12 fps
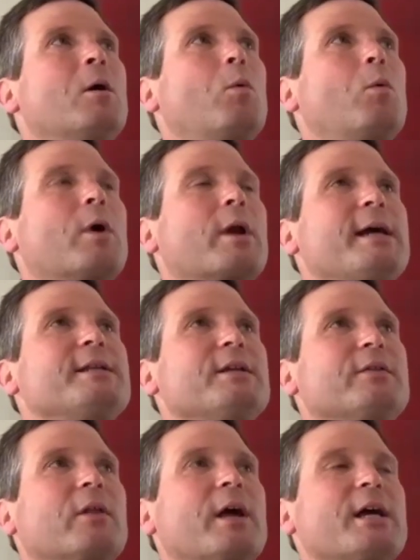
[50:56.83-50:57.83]
What I
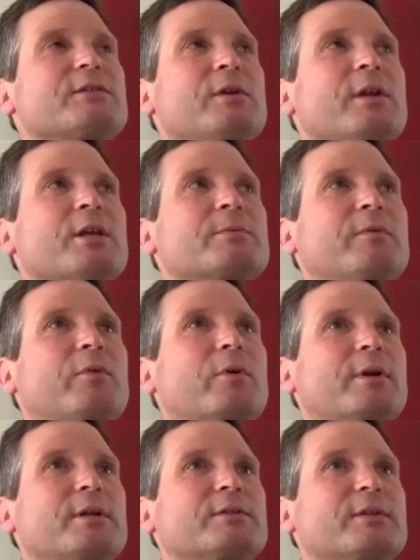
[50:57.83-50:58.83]
did the last few days before
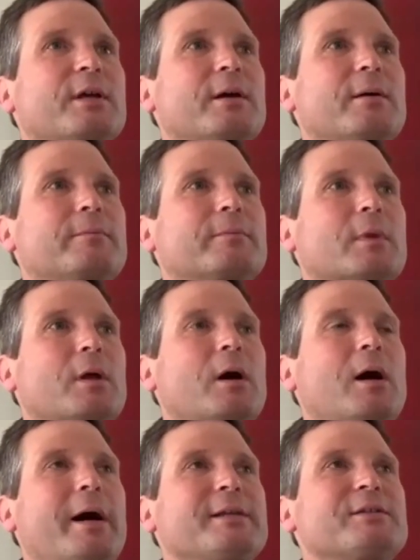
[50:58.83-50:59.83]
an exam,
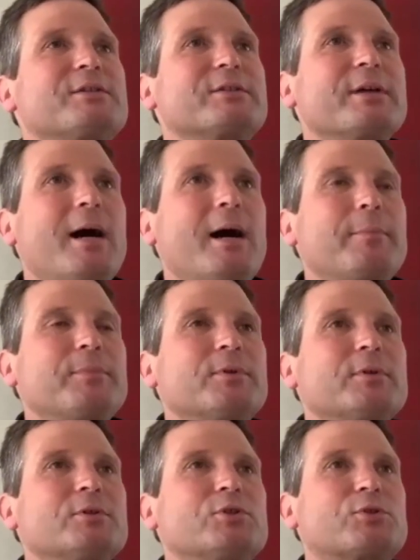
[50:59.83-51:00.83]
I stopped
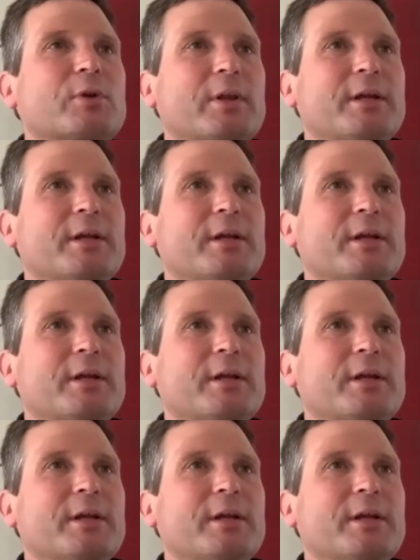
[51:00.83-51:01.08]
drilling